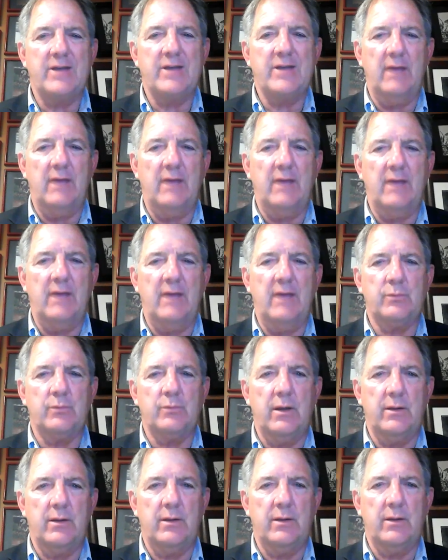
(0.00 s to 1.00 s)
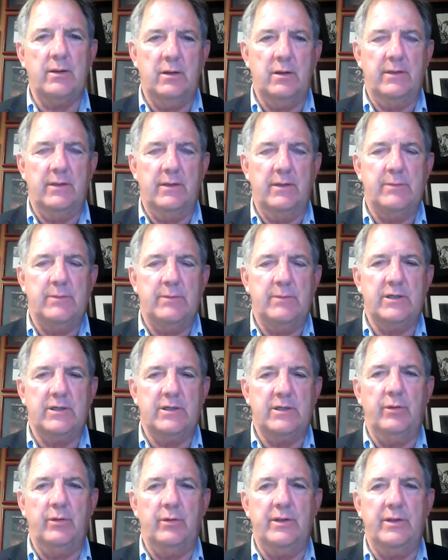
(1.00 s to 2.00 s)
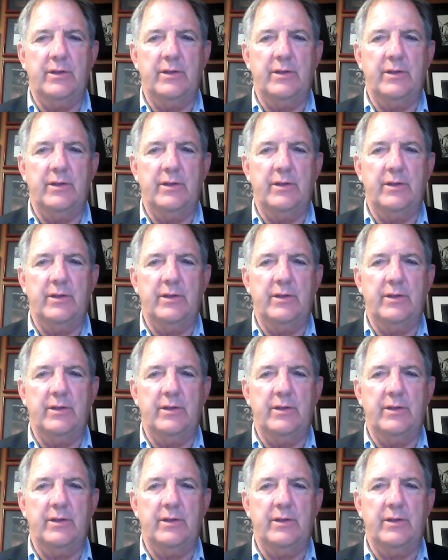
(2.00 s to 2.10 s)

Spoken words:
levels where, it's been told to